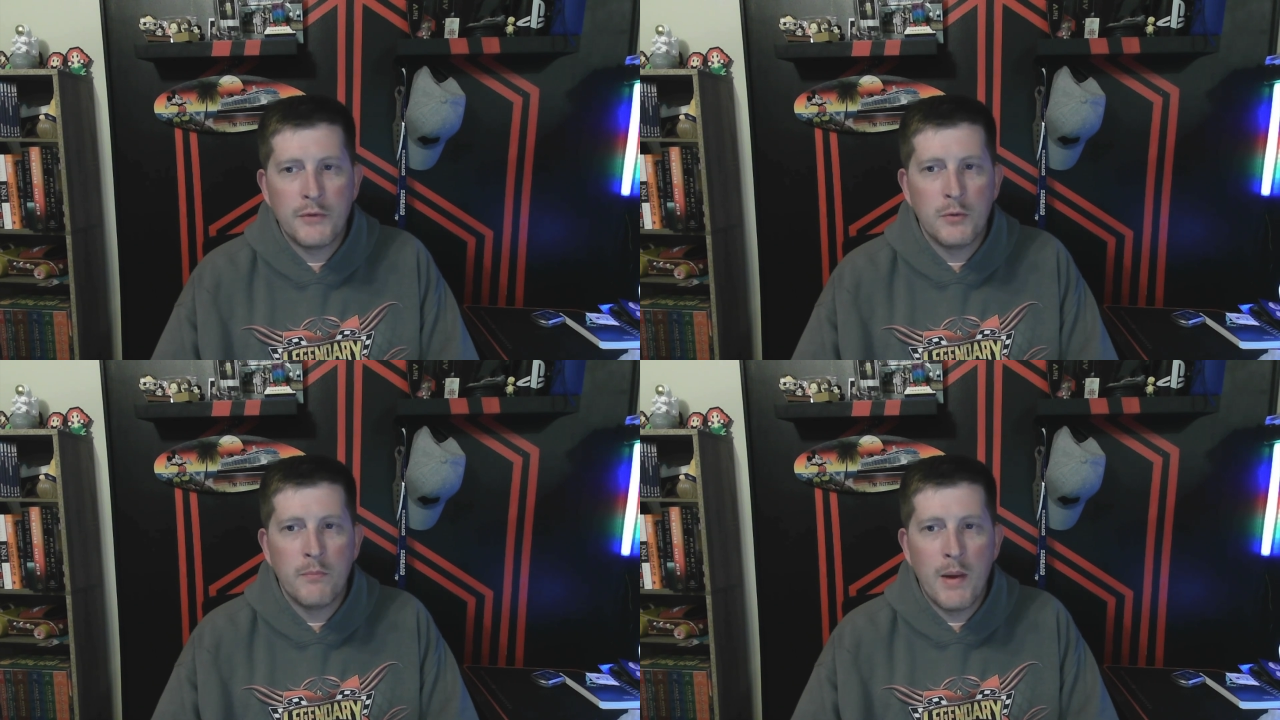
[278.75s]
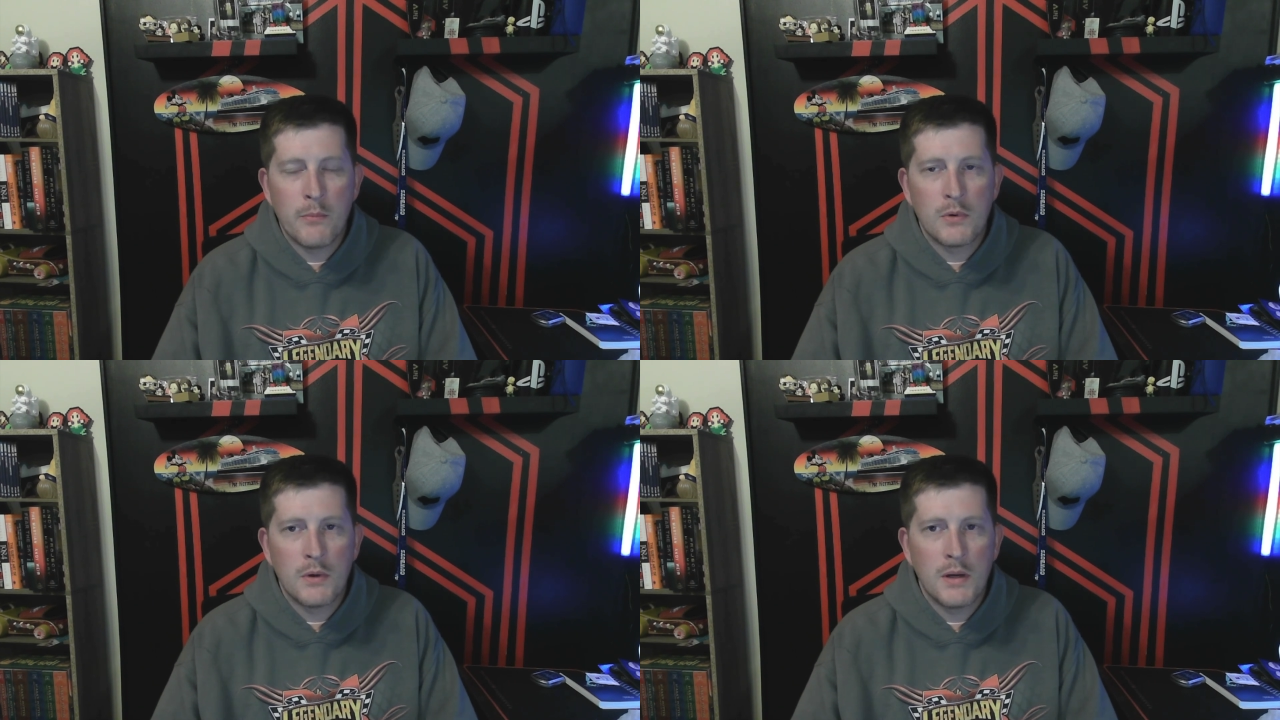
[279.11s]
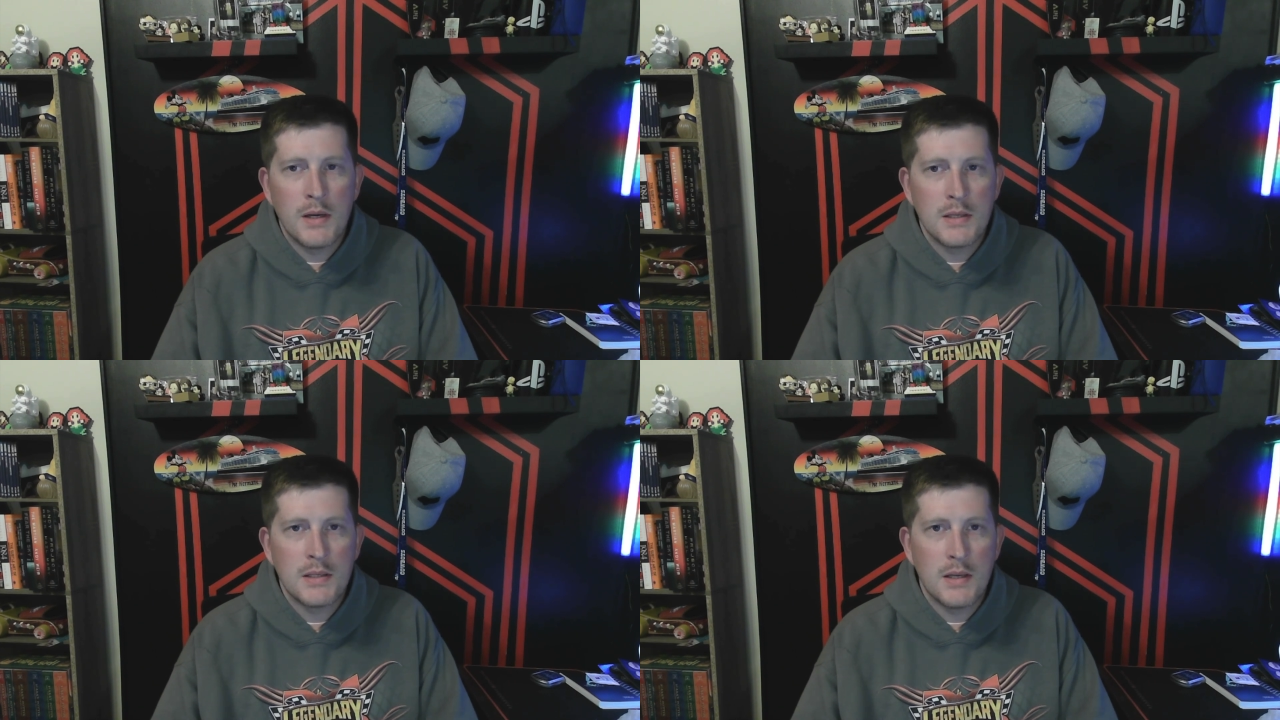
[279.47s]
to
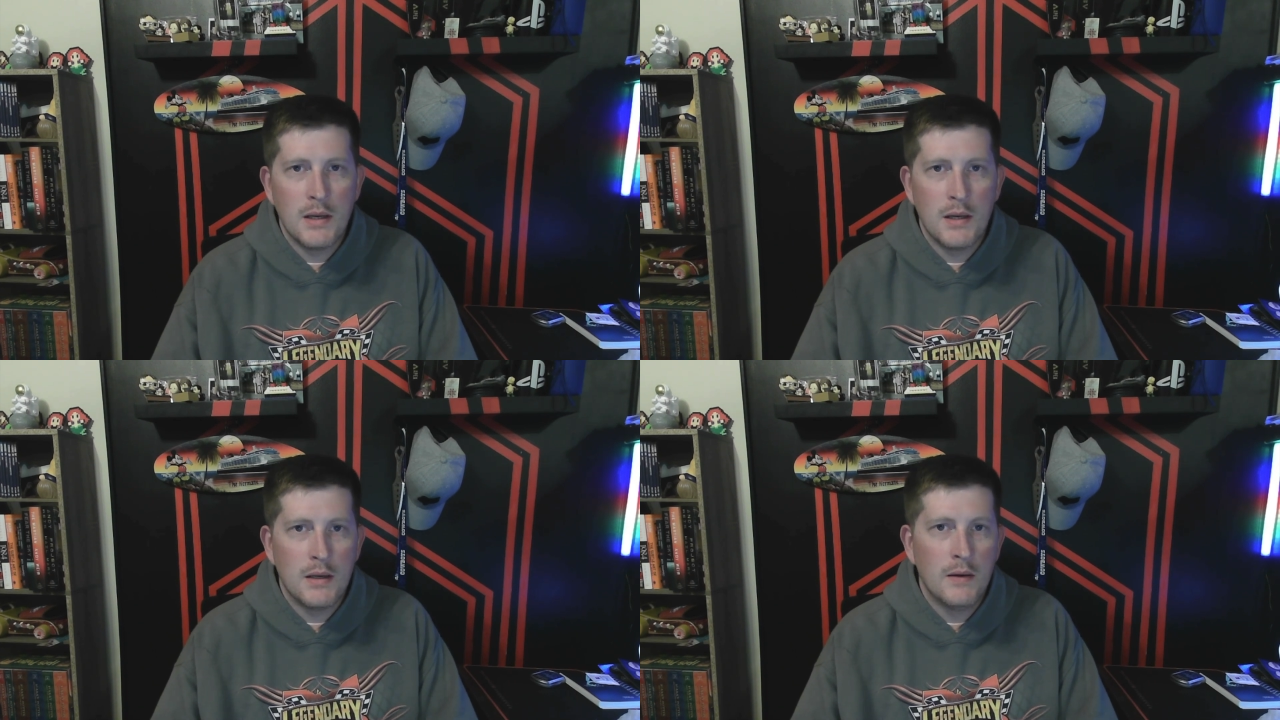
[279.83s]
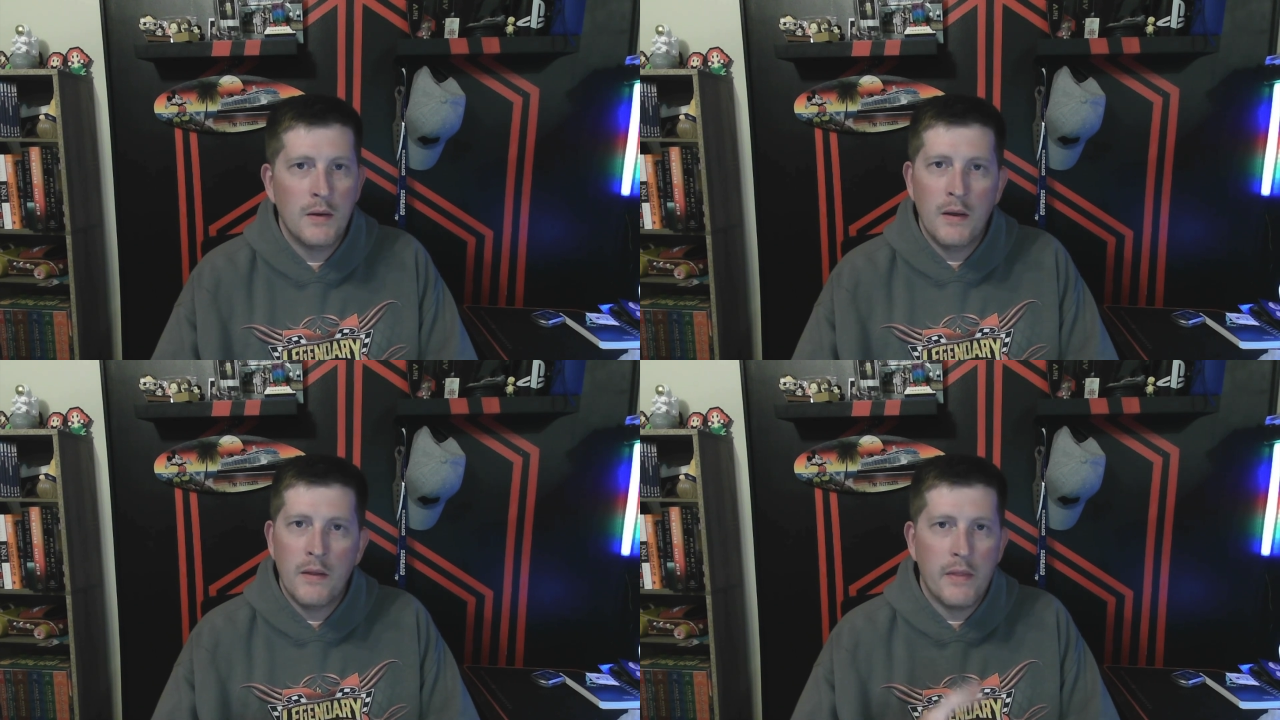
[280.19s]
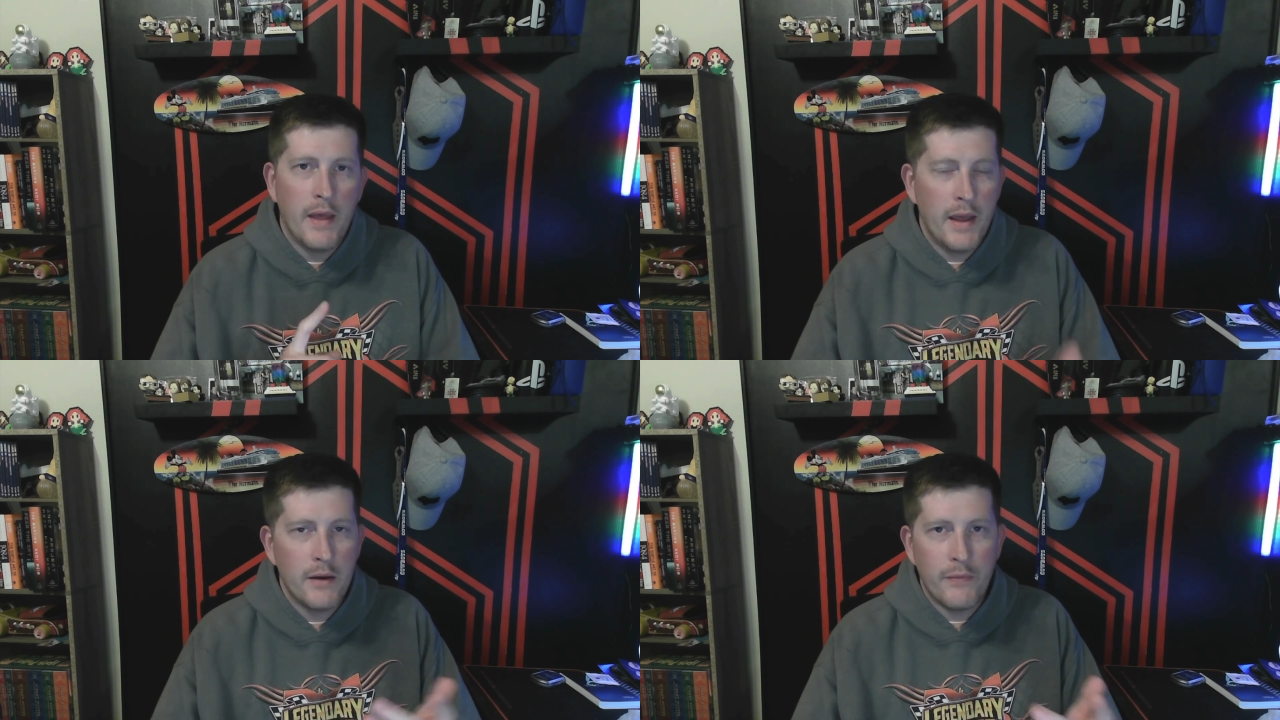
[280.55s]
memorize
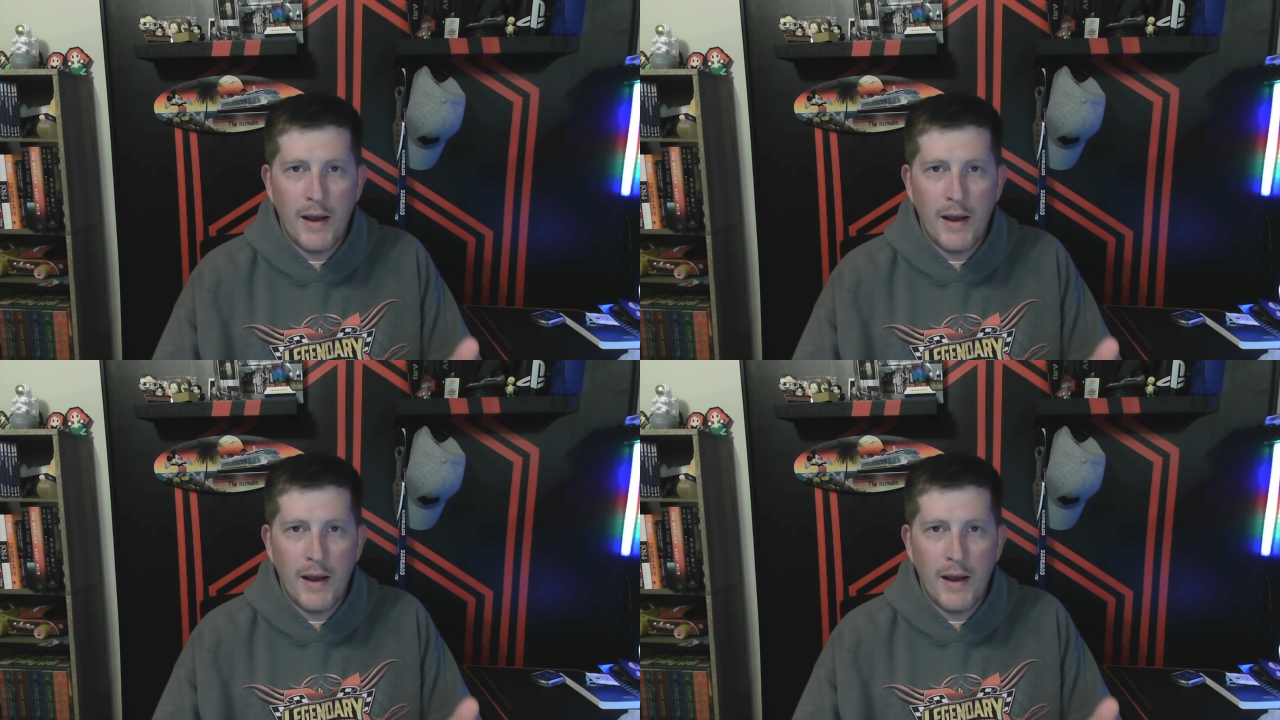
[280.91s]
the head of